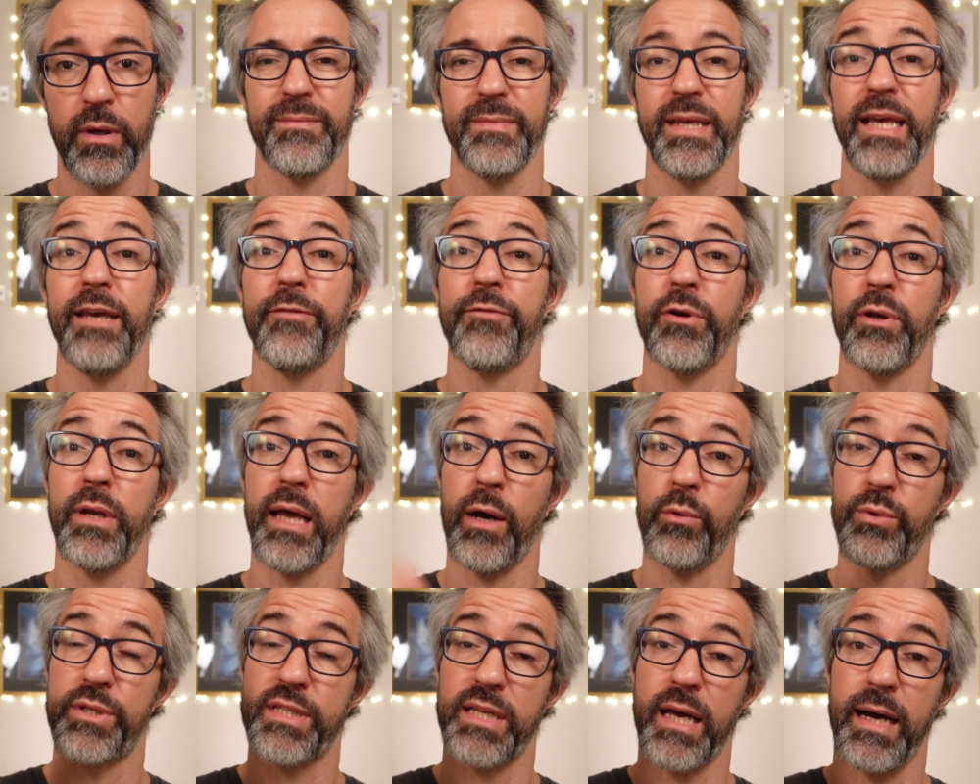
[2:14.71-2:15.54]
even
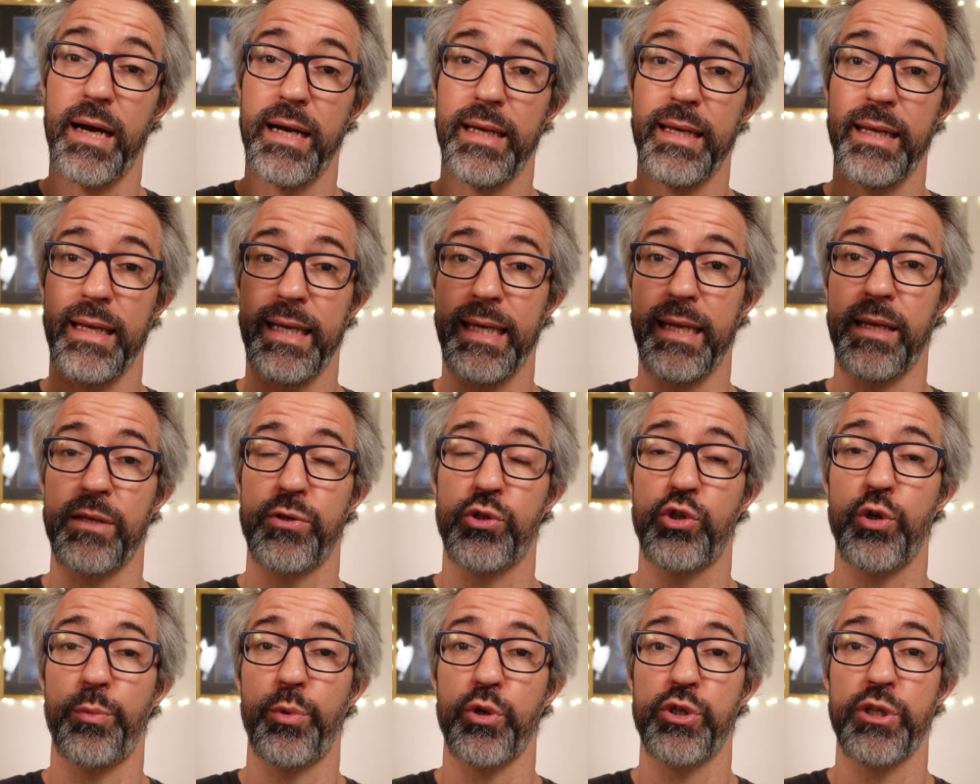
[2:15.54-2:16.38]
outside in a
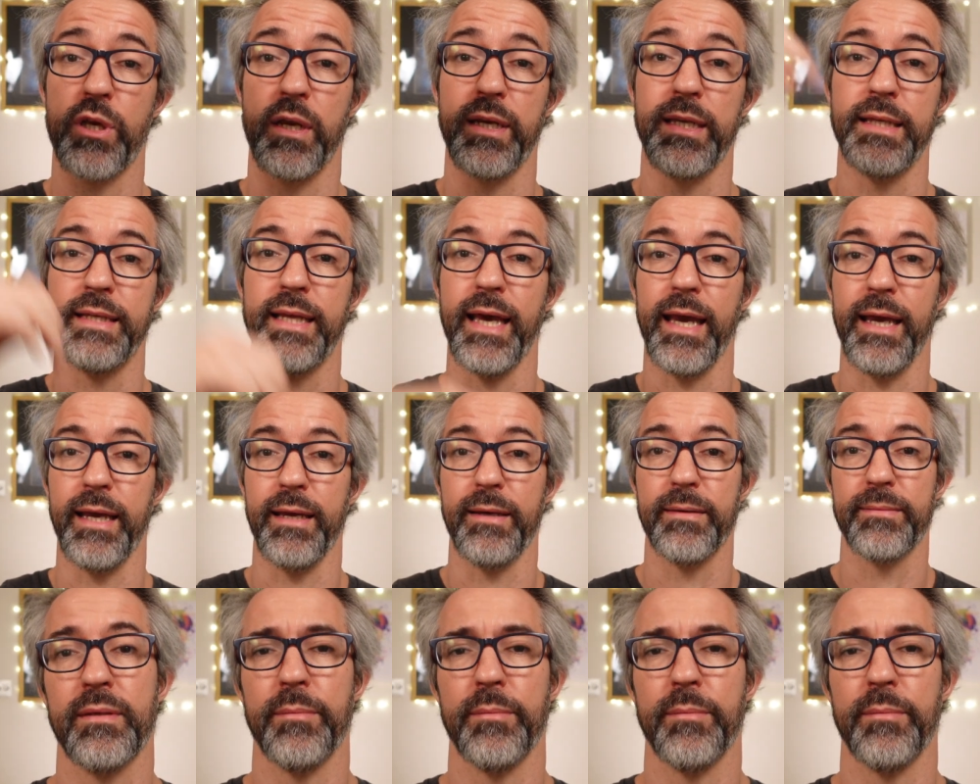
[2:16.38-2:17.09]
super sunny day.